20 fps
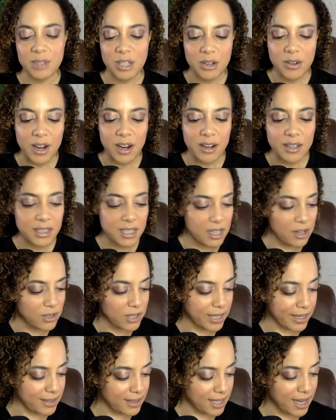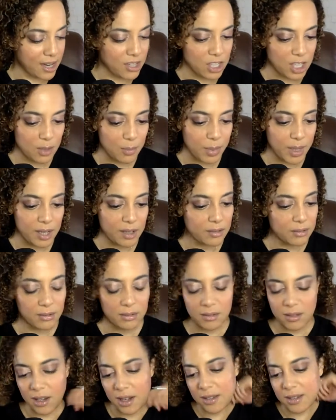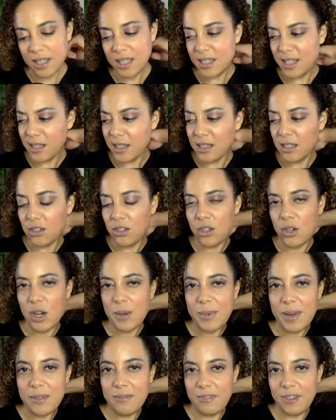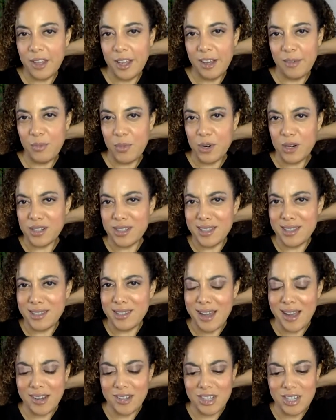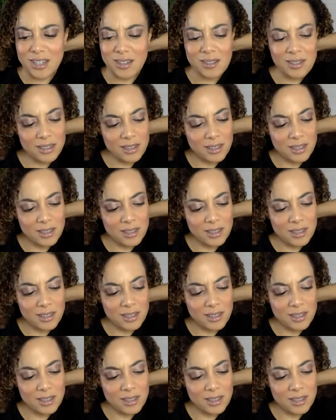So Aries, Leo, Saggy, but he tends to show up, I feel like, more as a Saggy.